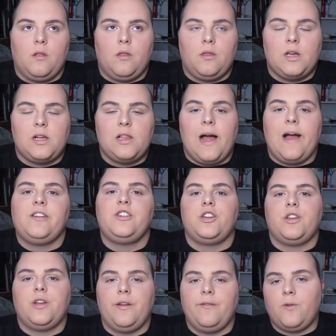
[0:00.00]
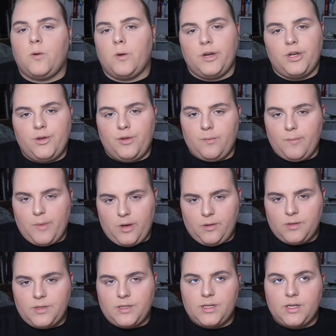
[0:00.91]
the class you're looking forward to the
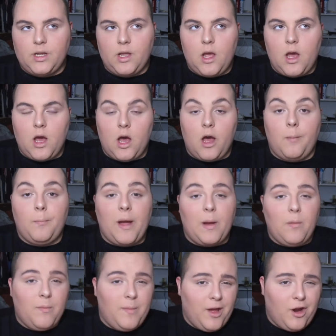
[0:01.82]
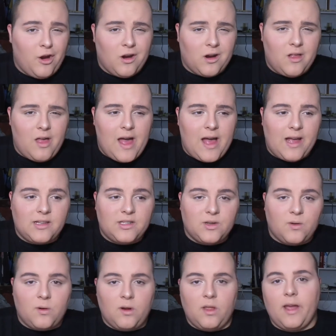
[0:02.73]
most. Mine would be art
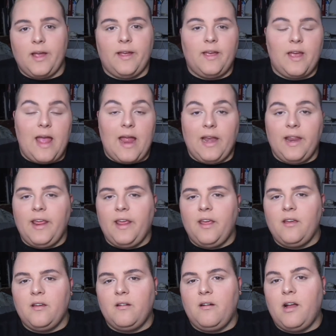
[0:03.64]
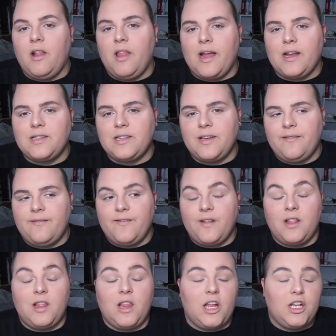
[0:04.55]
class or like any elective.
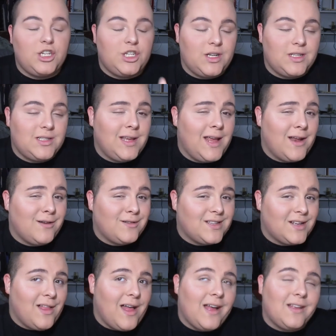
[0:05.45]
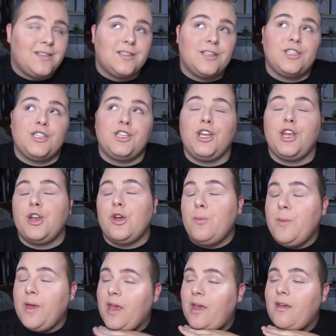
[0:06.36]
Lunch doesn't count as a class because you know
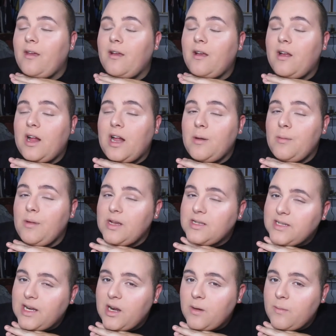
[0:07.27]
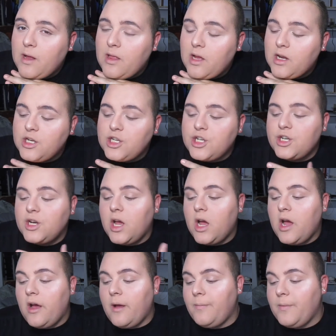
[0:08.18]
me, I'd be excited about lunch.
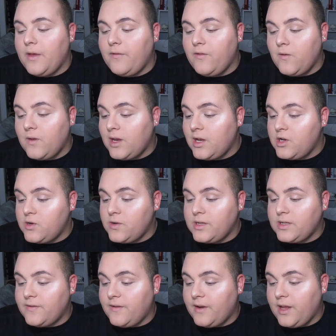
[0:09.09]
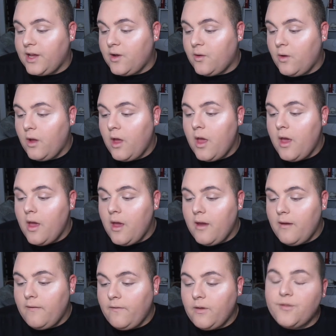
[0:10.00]
If you did enjoy this video,
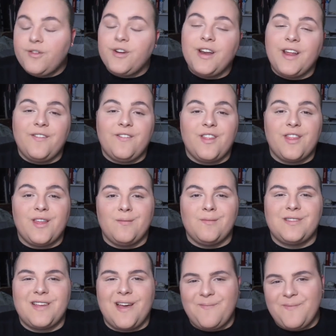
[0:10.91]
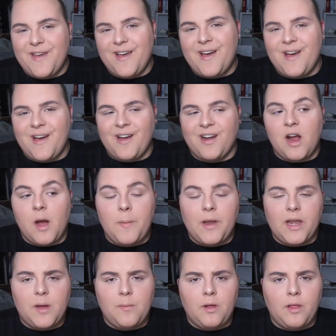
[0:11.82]
feel free to give it a thumbs up.
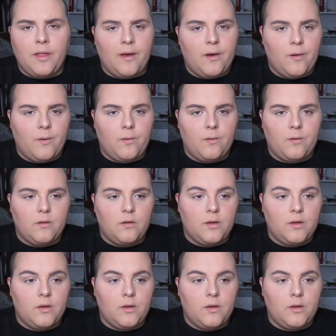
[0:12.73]
Comment down below